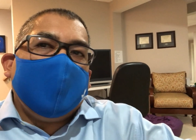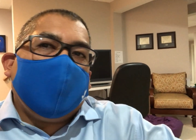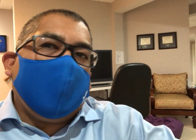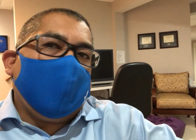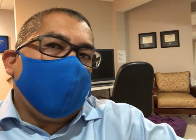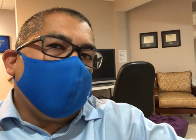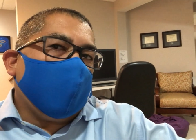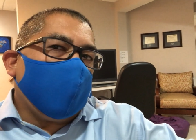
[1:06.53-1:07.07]

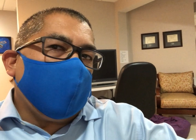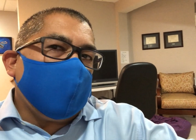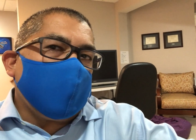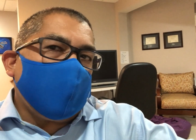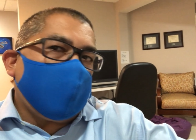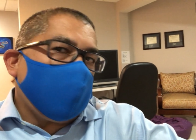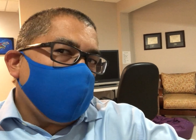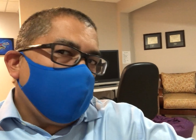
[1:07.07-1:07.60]
Um, they're
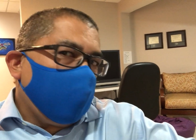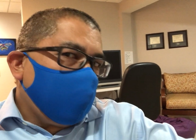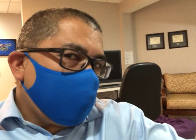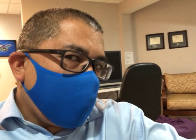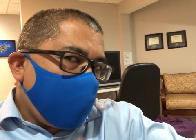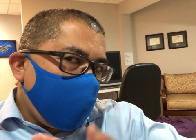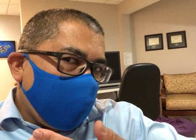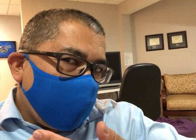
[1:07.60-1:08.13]
easy to
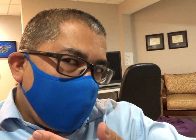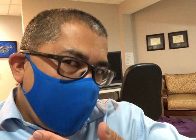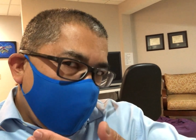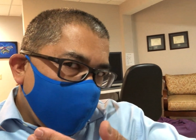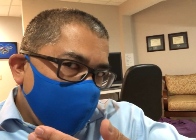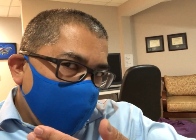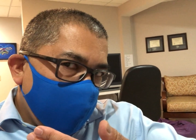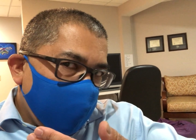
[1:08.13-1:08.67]
use. I have
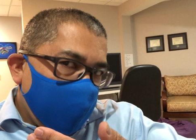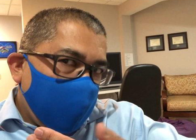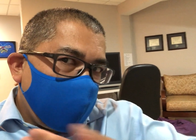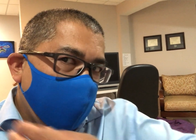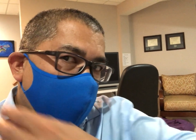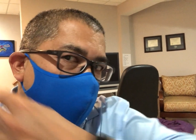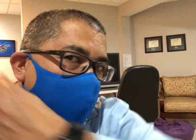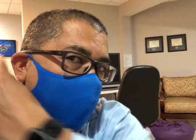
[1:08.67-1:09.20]
glasses.
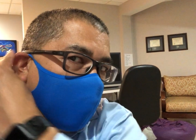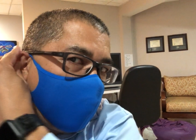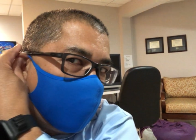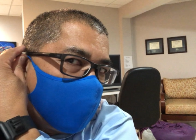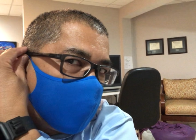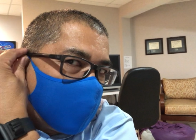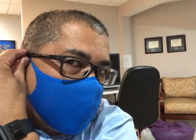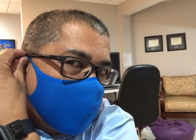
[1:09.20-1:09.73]

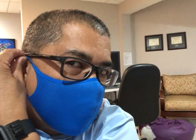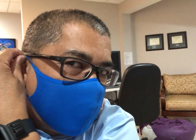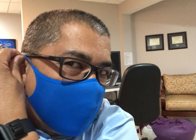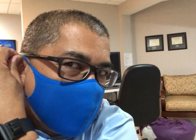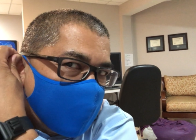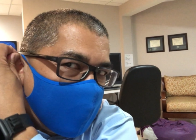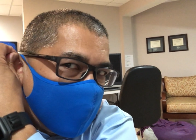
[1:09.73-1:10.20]
Um, look, looks